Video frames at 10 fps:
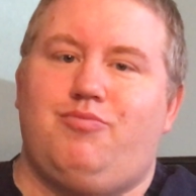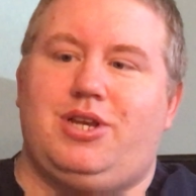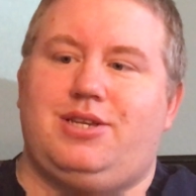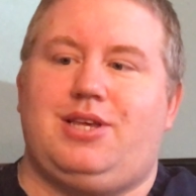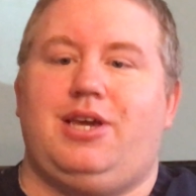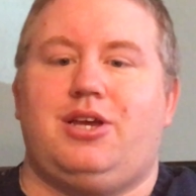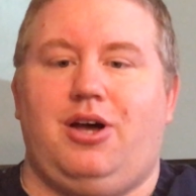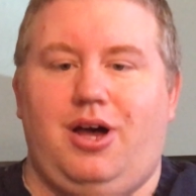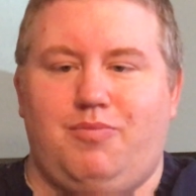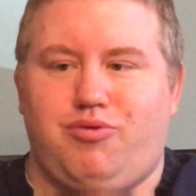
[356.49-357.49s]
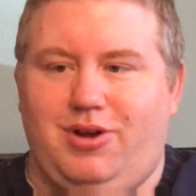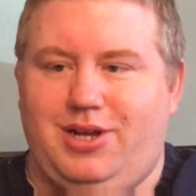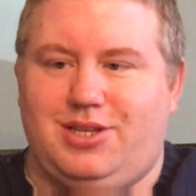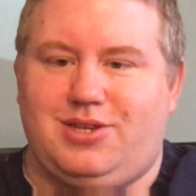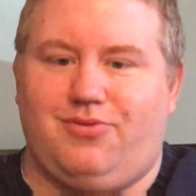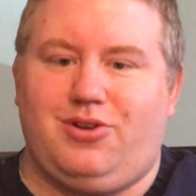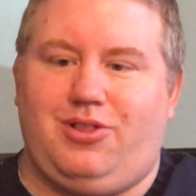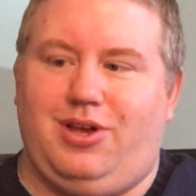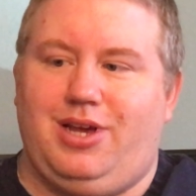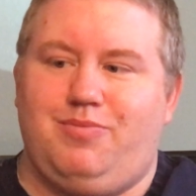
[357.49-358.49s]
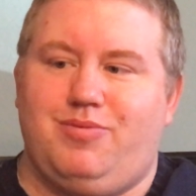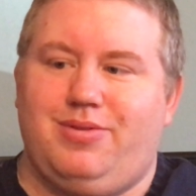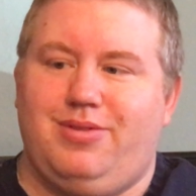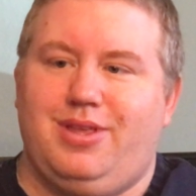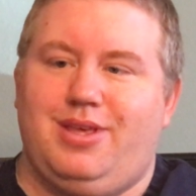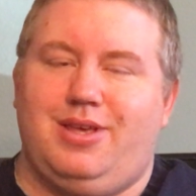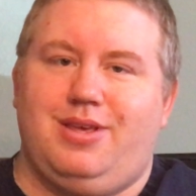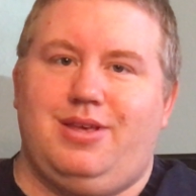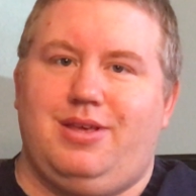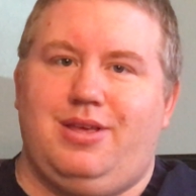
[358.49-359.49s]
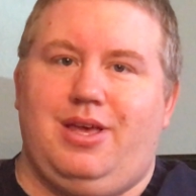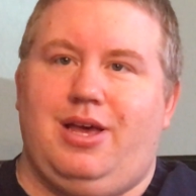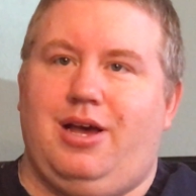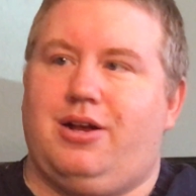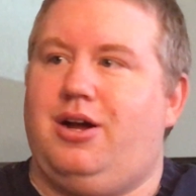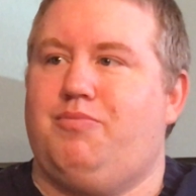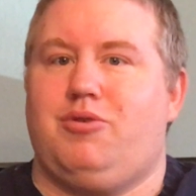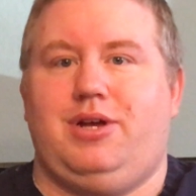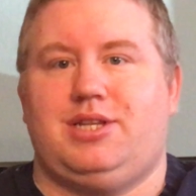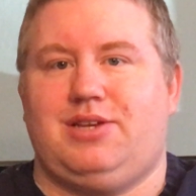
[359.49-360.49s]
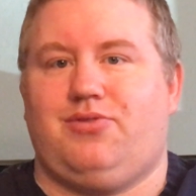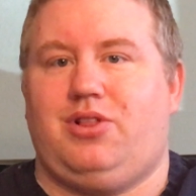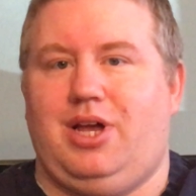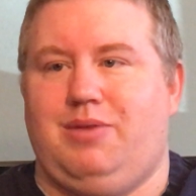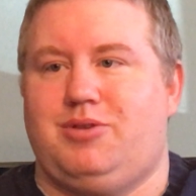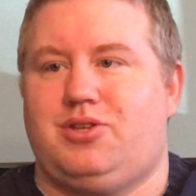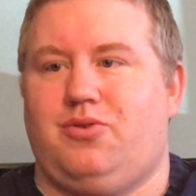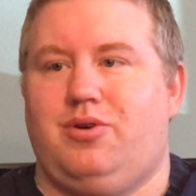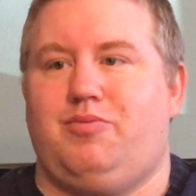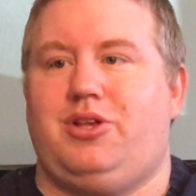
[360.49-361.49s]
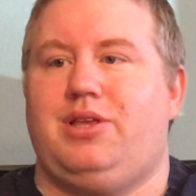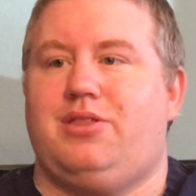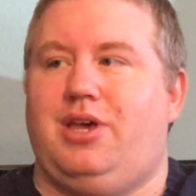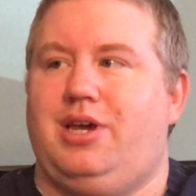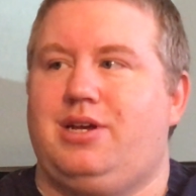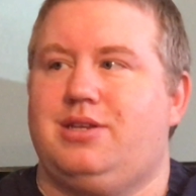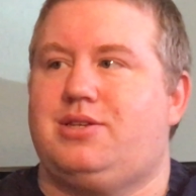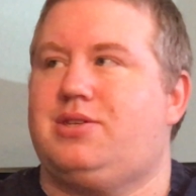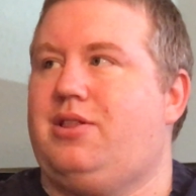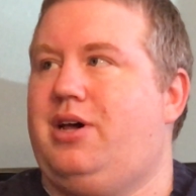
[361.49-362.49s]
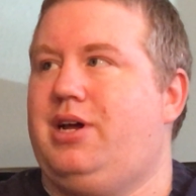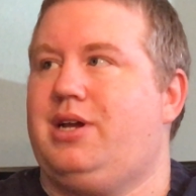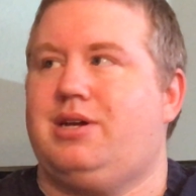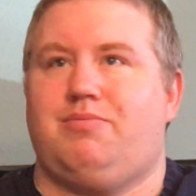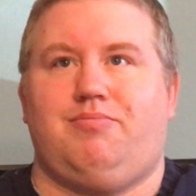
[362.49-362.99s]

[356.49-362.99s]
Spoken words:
but as a comprehensive claim. A comprehensive claim is normally things like,